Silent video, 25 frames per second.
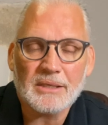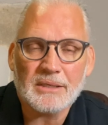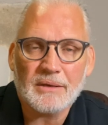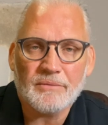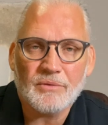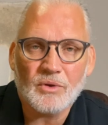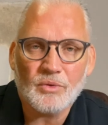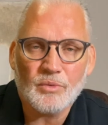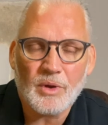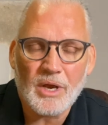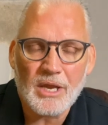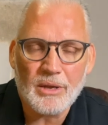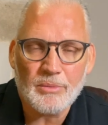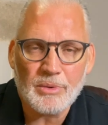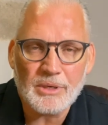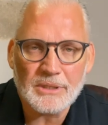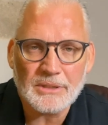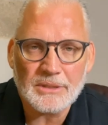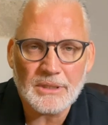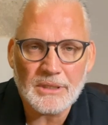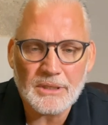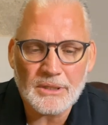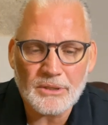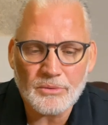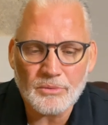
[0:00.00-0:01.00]
of the way we
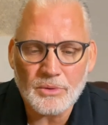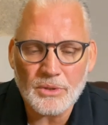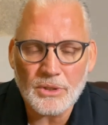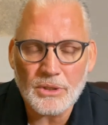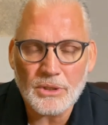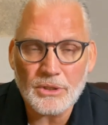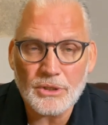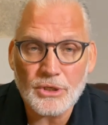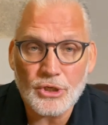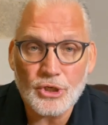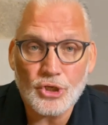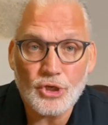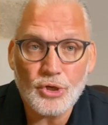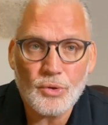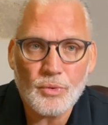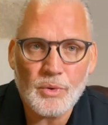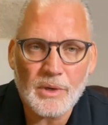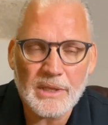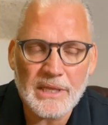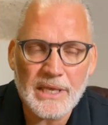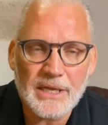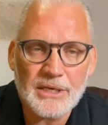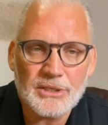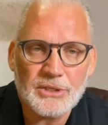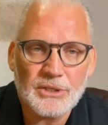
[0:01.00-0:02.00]
see the world, new
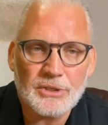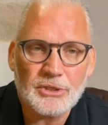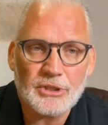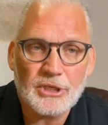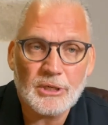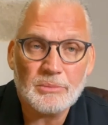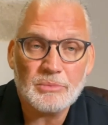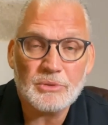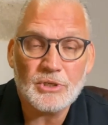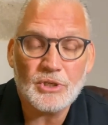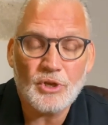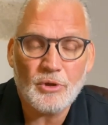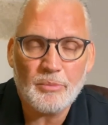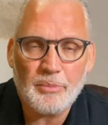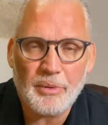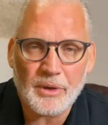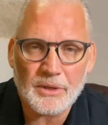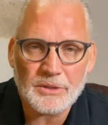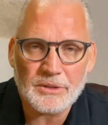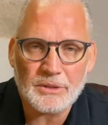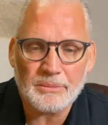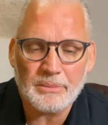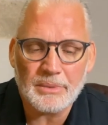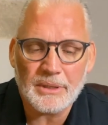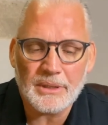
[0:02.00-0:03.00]
relationships, new
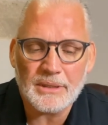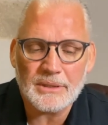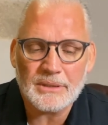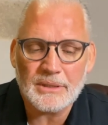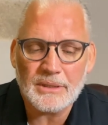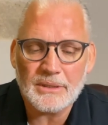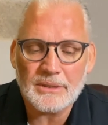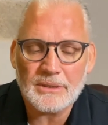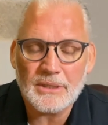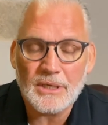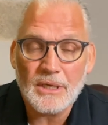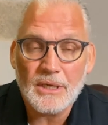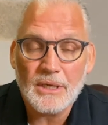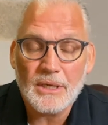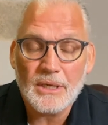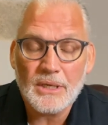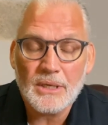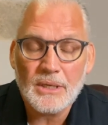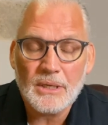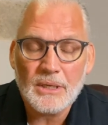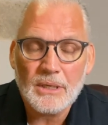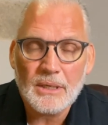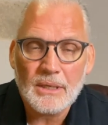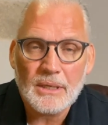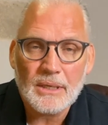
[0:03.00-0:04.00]
possibilities.
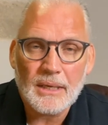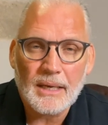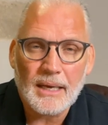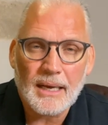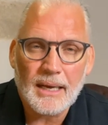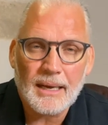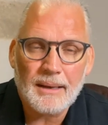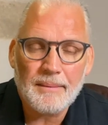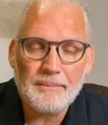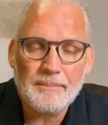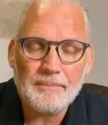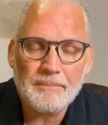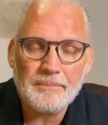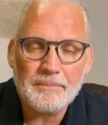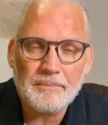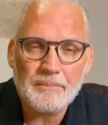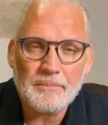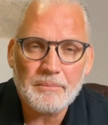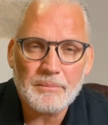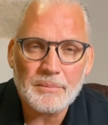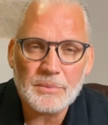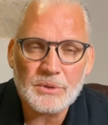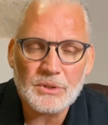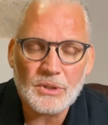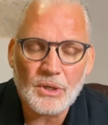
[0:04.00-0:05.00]
Um,
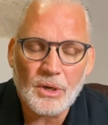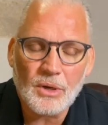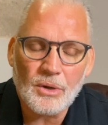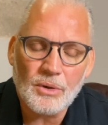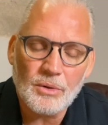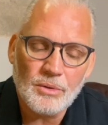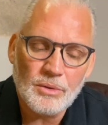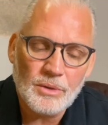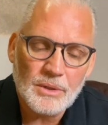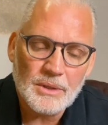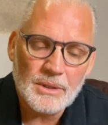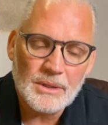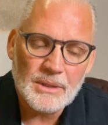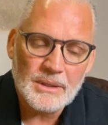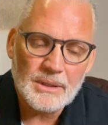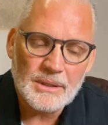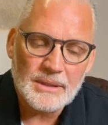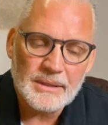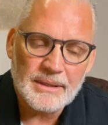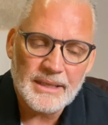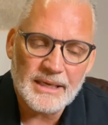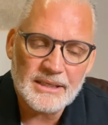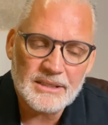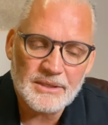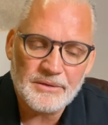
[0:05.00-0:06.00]
so
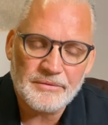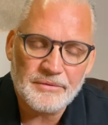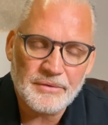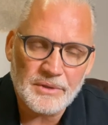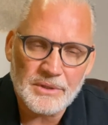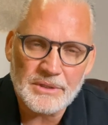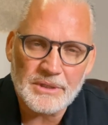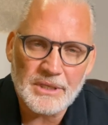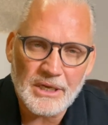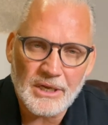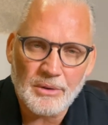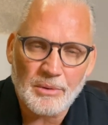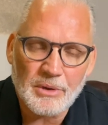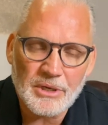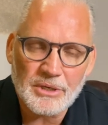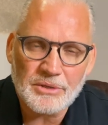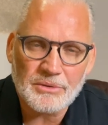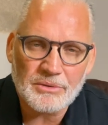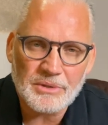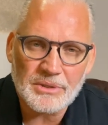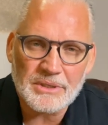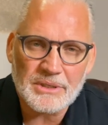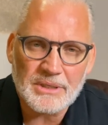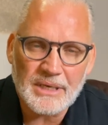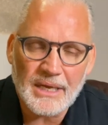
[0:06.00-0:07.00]
that's the first thing I want you to
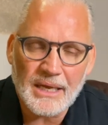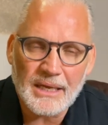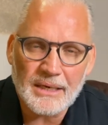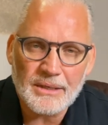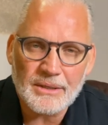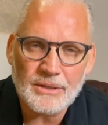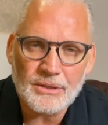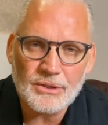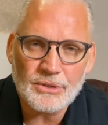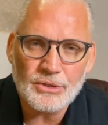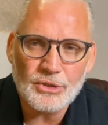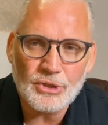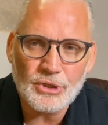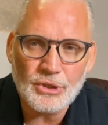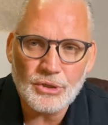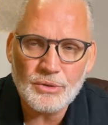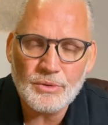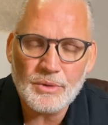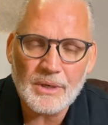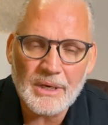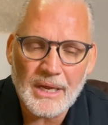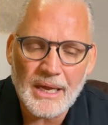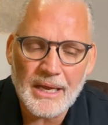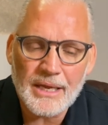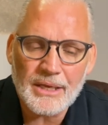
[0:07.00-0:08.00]
understand that you
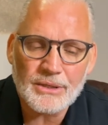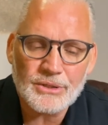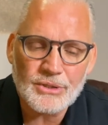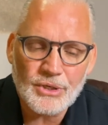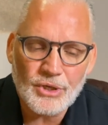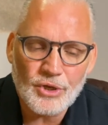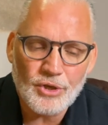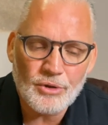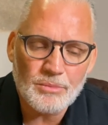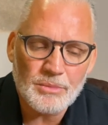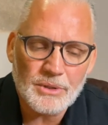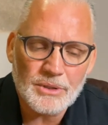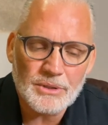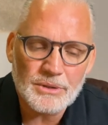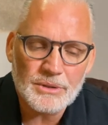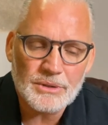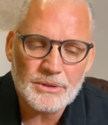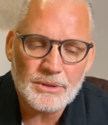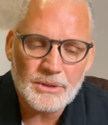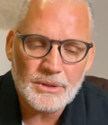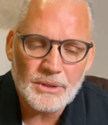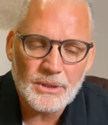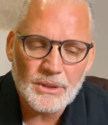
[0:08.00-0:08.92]
and I, as humans,